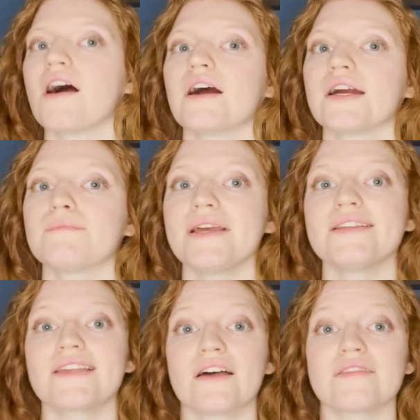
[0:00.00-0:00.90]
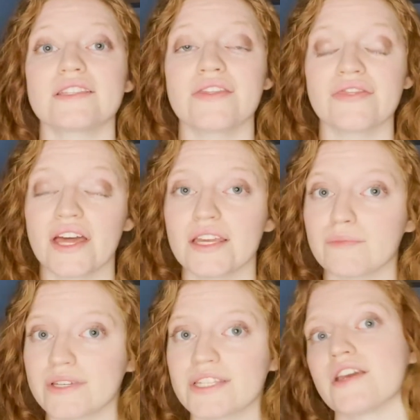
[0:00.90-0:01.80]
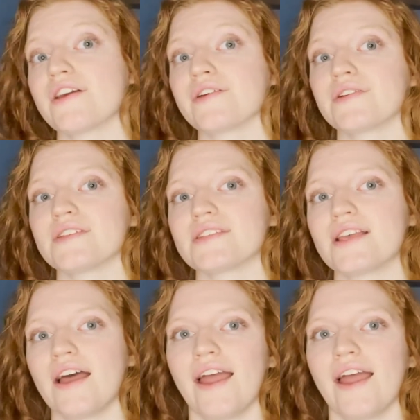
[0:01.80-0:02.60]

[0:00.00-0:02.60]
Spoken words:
are based out of synthetic materials,